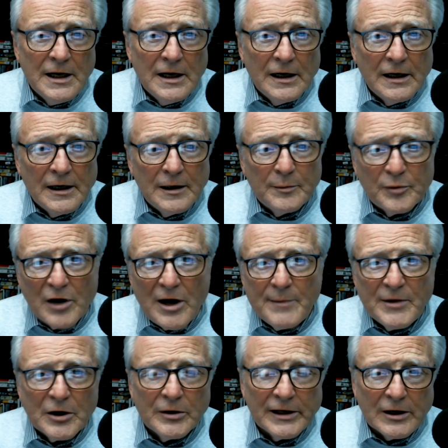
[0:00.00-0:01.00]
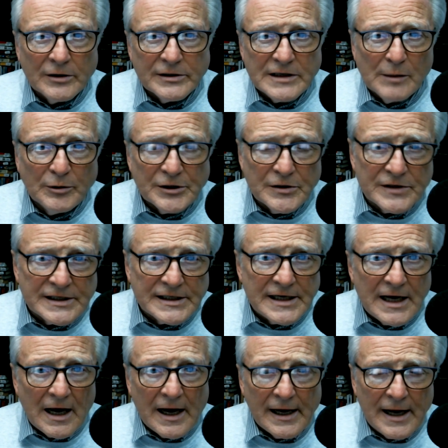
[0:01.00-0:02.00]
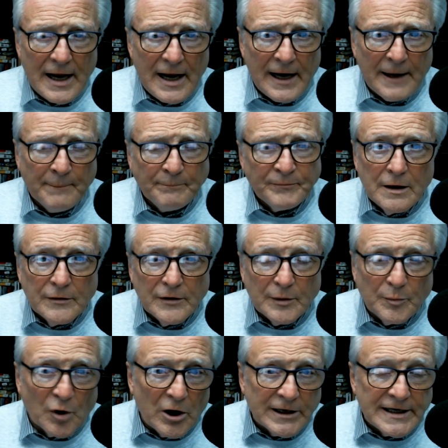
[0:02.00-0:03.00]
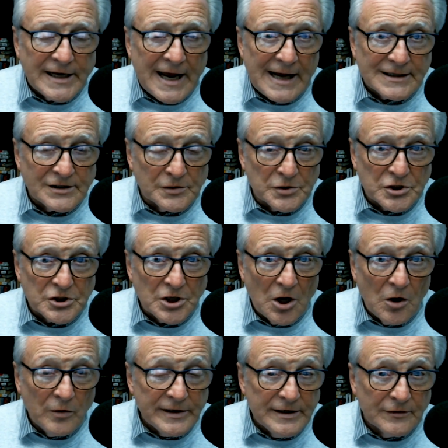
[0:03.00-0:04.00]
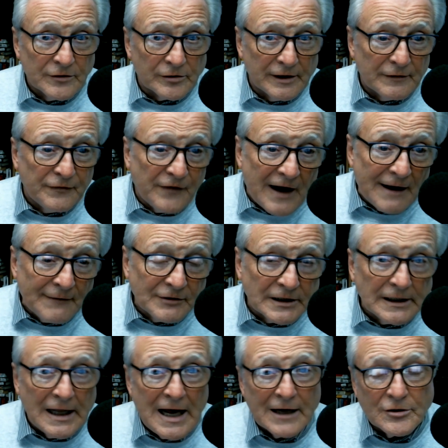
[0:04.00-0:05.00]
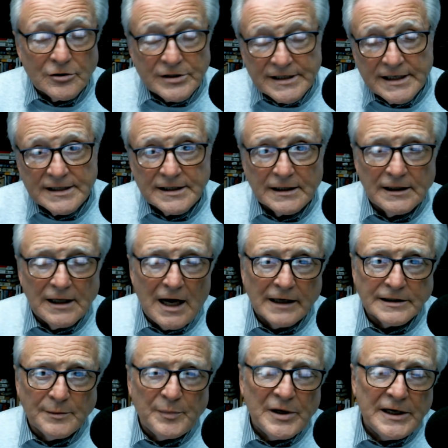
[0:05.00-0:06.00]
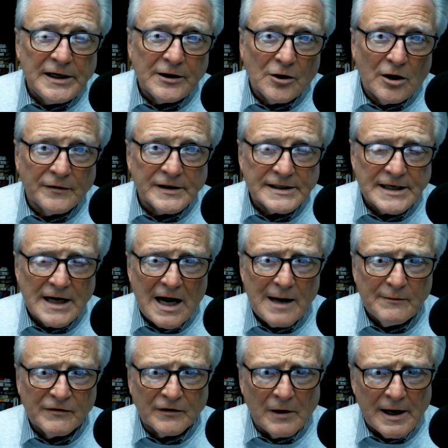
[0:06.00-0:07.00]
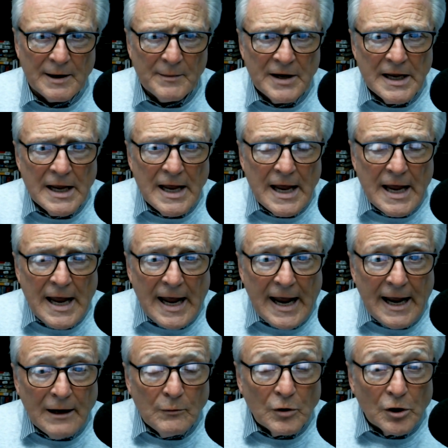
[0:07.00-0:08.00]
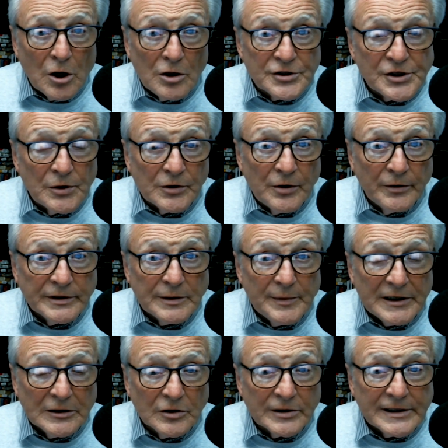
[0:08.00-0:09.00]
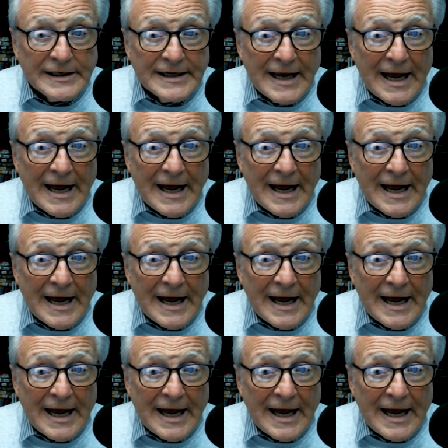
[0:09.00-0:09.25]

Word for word: uh, primarily on WCIA that broadcast the show either at 5 o'clock or 6 o'clock, depending on the time frame. And we're also going to be looking